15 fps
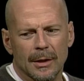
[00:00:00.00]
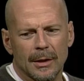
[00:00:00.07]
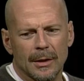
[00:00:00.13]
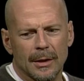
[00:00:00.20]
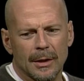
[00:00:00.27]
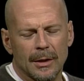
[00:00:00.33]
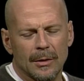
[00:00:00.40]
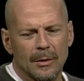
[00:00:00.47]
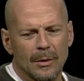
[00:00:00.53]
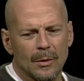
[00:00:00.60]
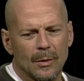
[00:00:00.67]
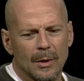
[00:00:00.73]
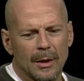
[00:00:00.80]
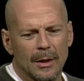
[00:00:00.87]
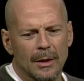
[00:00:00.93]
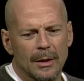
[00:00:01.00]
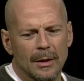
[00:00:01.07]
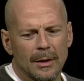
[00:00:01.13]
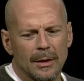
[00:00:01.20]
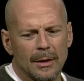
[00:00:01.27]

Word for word: I, I don't know why.